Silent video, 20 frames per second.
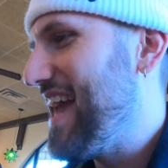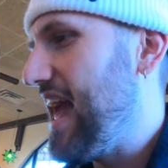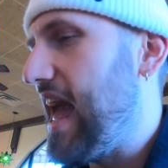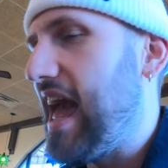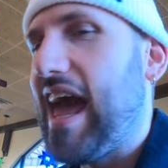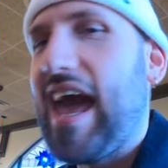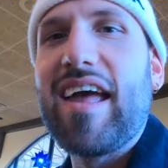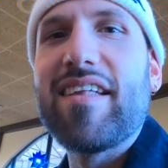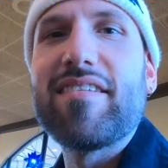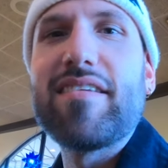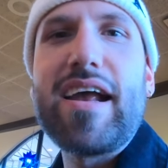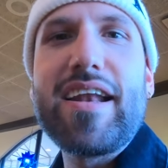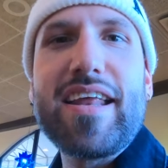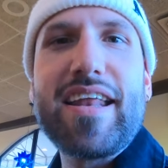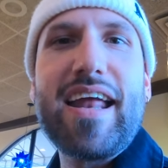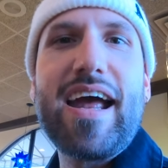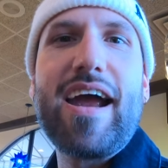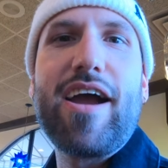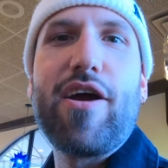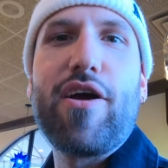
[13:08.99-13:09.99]
and Tiny
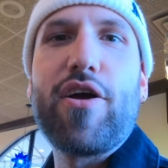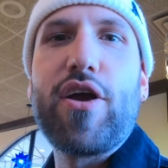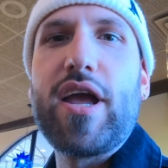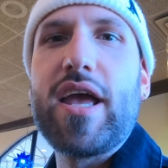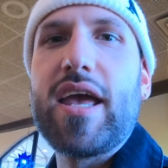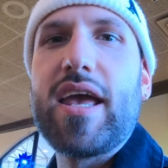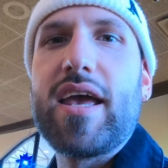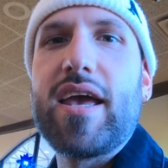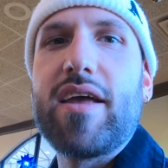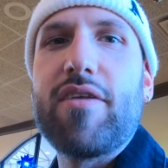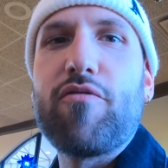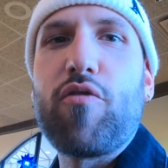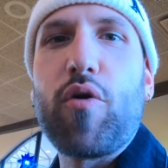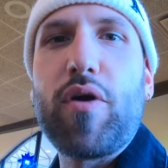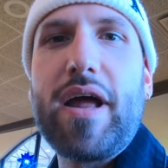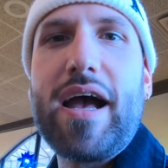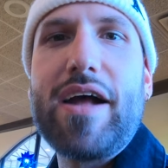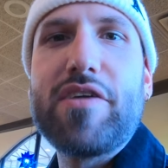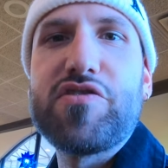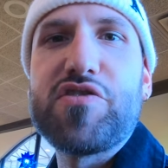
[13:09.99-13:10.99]
and I are in Fort
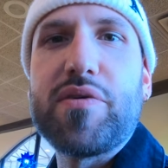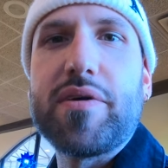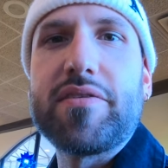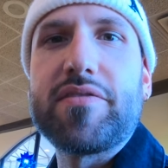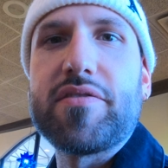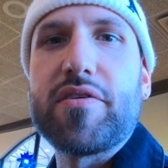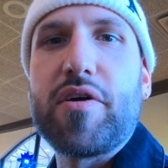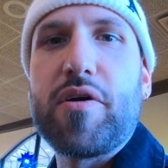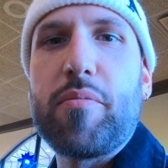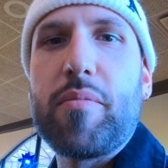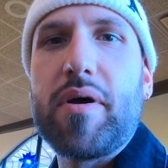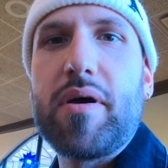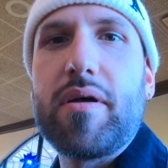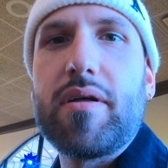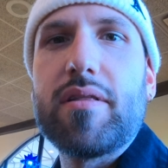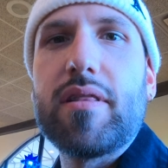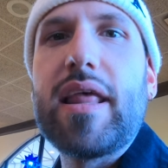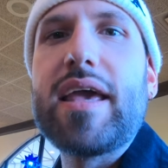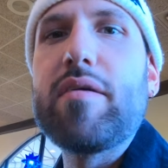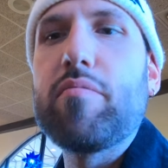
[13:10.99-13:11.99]
Dodge doing
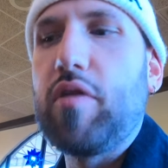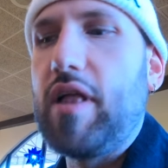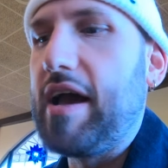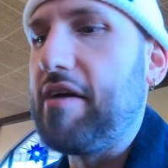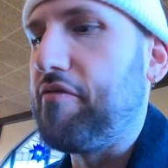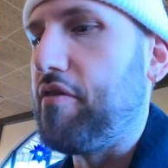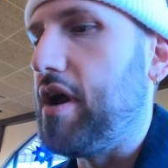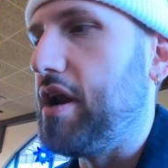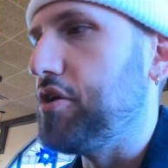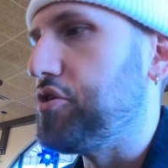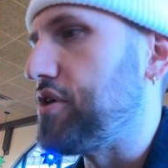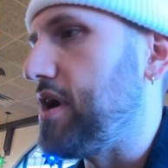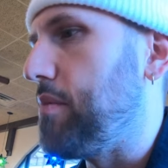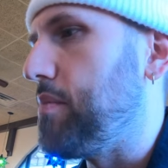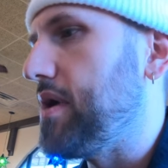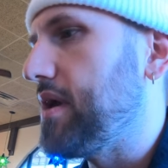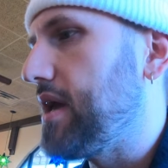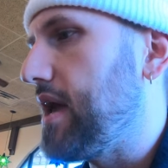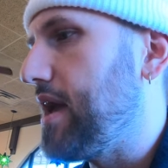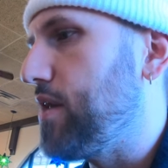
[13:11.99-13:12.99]
some late Black Friday
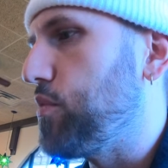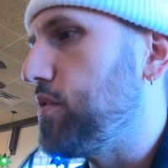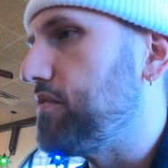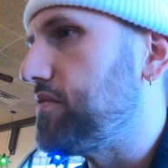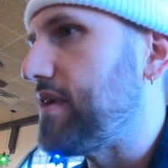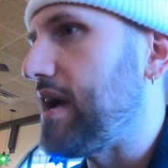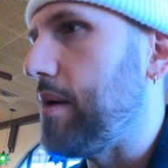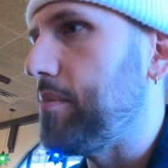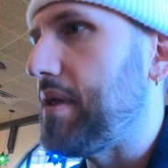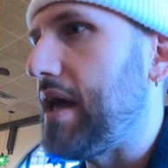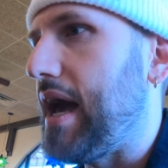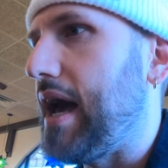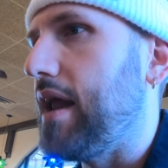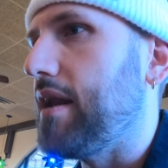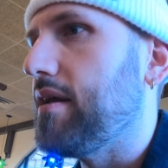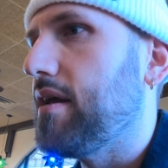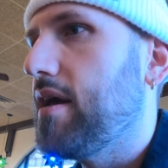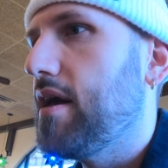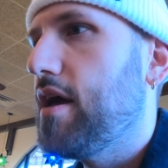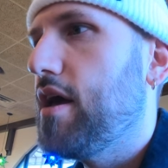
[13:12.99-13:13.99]
shopping, and we stopped
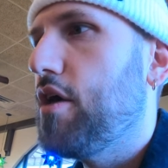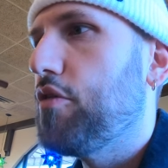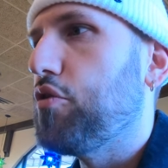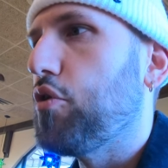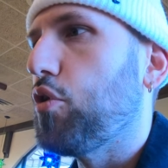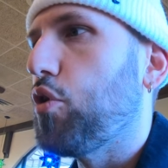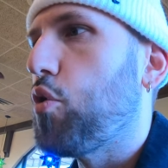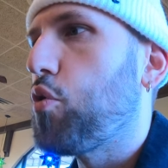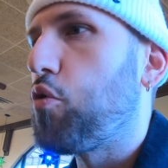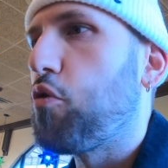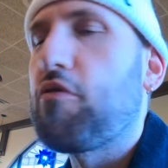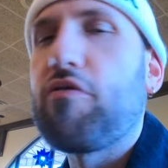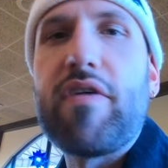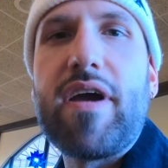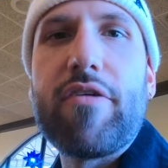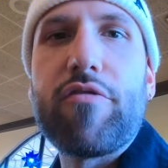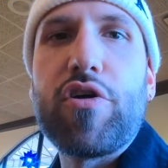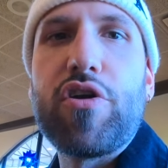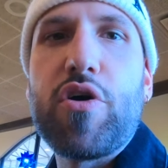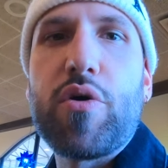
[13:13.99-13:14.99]
at the local
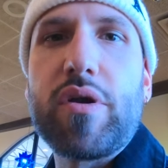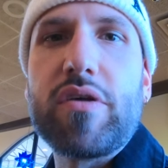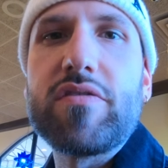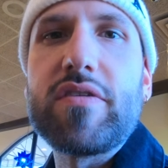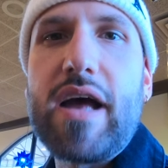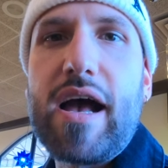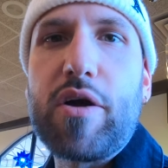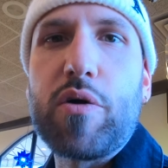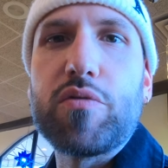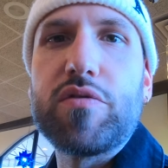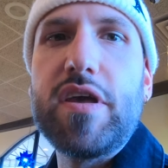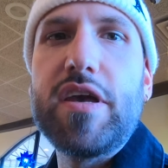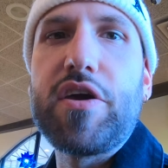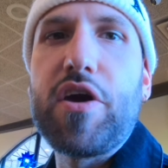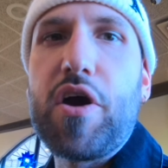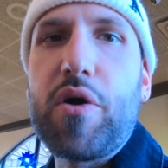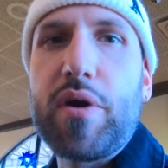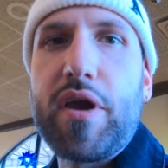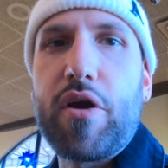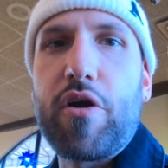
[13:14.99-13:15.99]
favorite known as Taco
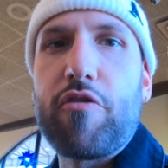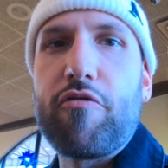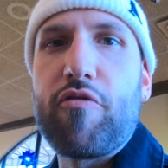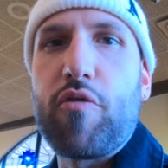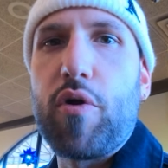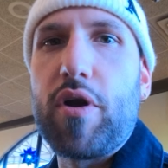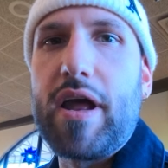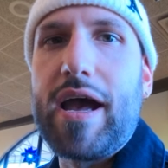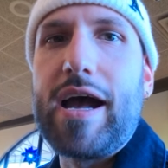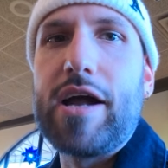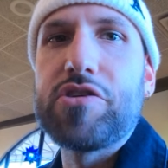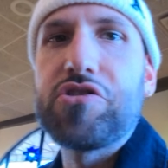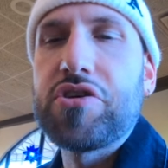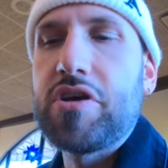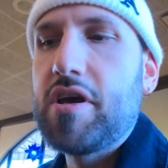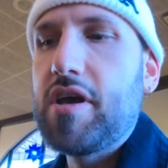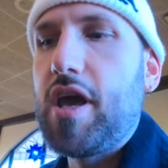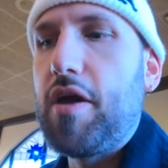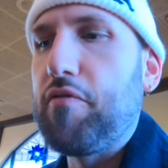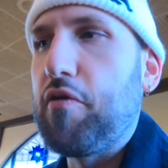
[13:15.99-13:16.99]
Tico here in Fort Dodge.
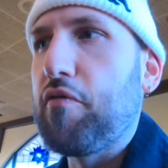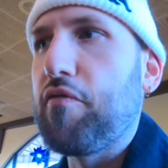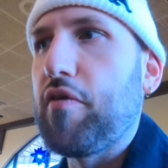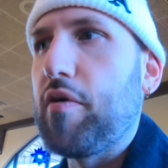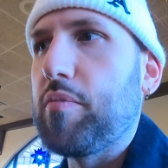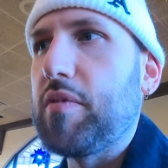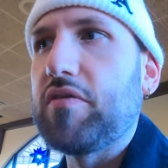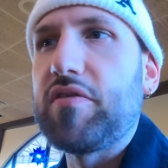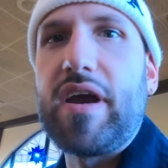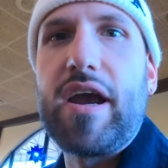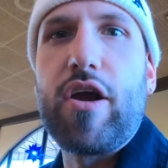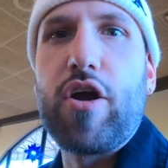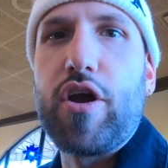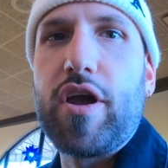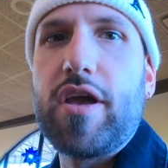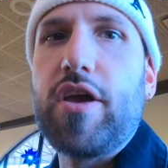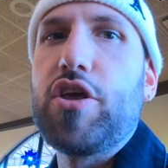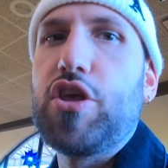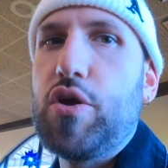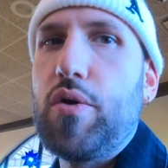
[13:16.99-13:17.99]
If you're from this
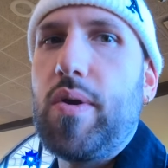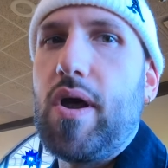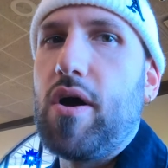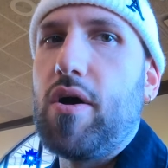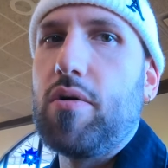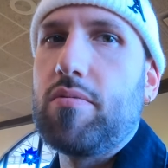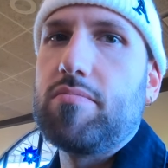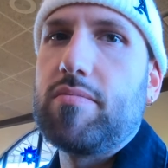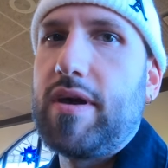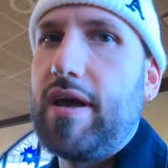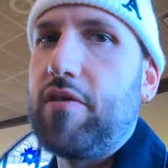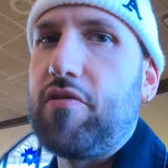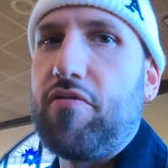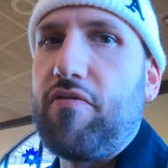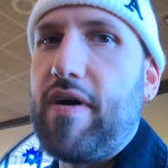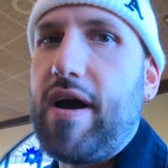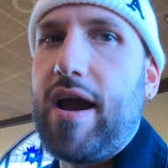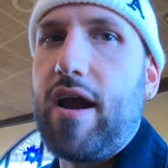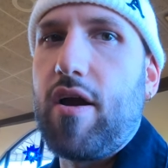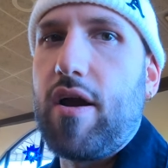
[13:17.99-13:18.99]
area, you know it's
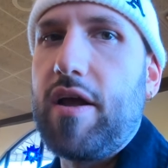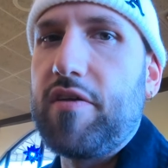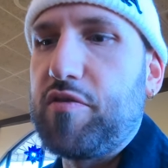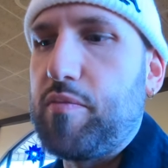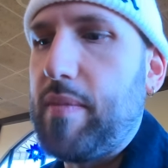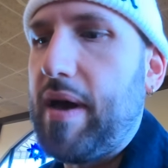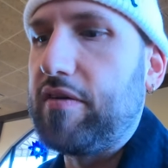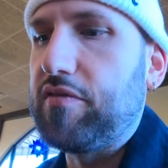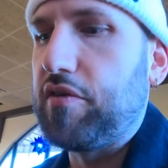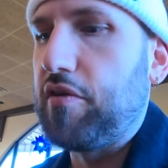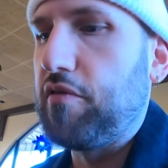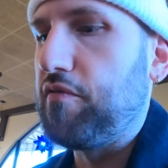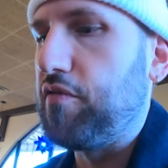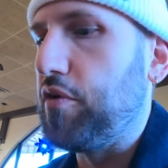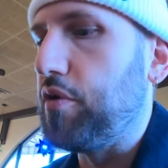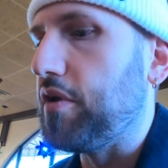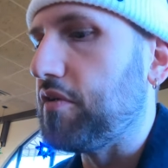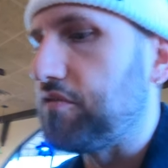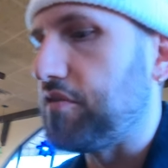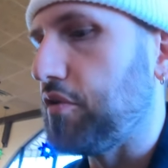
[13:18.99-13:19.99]
fire, it's Mexican food, it's